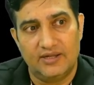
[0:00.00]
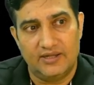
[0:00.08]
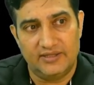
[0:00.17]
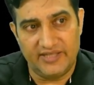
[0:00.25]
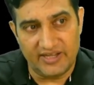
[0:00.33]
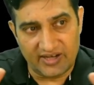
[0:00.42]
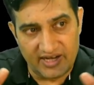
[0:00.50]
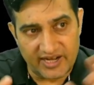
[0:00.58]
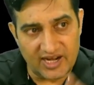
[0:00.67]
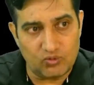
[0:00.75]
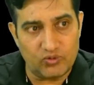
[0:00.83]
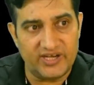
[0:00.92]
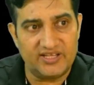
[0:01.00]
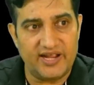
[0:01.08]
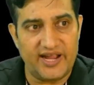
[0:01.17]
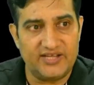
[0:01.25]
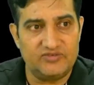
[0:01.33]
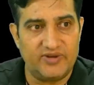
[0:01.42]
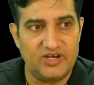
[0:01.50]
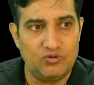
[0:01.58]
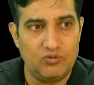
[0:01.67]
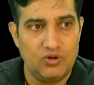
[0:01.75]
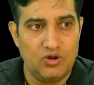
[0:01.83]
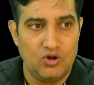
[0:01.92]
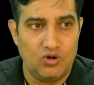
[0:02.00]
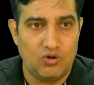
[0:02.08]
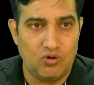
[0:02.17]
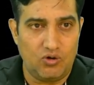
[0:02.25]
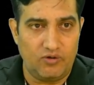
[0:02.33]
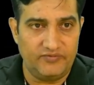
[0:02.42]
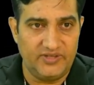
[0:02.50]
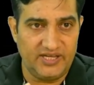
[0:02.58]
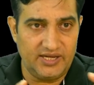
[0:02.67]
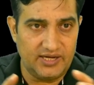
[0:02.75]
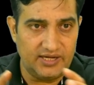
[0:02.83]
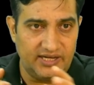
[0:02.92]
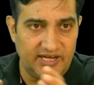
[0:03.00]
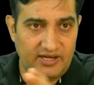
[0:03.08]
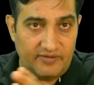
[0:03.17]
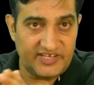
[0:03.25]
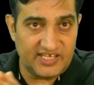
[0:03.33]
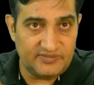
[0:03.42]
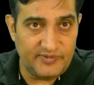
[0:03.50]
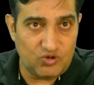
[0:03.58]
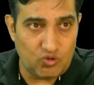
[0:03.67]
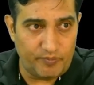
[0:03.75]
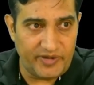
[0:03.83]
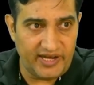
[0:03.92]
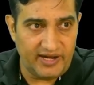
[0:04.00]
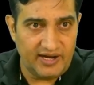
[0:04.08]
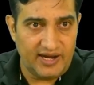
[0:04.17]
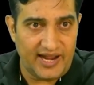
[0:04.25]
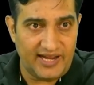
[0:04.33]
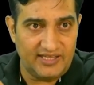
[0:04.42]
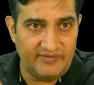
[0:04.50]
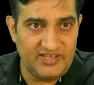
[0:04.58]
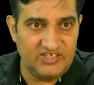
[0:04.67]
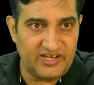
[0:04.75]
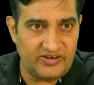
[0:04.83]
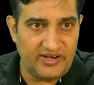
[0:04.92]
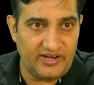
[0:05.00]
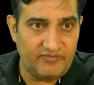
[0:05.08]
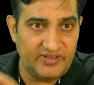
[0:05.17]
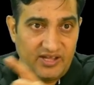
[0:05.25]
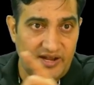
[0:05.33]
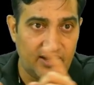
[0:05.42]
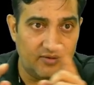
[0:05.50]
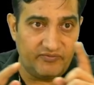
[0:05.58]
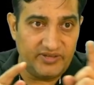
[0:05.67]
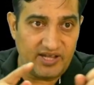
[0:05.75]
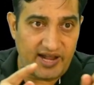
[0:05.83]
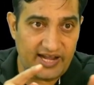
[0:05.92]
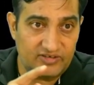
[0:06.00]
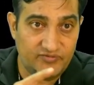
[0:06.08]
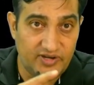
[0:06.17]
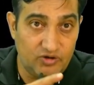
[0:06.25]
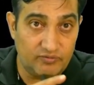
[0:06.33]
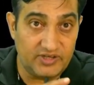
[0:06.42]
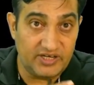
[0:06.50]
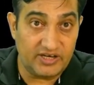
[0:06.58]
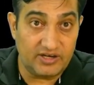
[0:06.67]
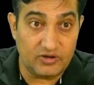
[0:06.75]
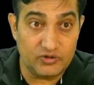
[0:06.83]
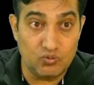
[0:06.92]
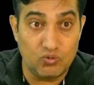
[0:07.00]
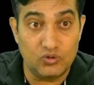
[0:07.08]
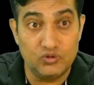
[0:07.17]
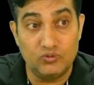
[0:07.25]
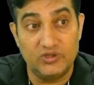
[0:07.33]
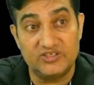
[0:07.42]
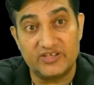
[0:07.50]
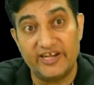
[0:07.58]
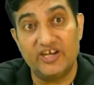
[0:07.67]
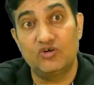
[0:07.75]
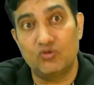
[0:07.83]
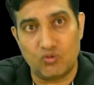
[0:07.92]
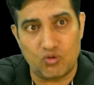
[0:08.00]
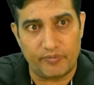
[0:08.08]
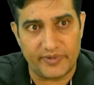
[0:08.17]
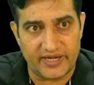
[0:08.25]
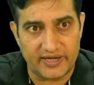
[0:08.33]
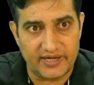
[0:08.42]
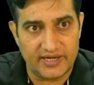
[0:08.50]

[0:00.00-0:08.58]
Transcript: They recalculate the hash value of the data which has been copied, and they will generate with the hash value of the data you decided to copy.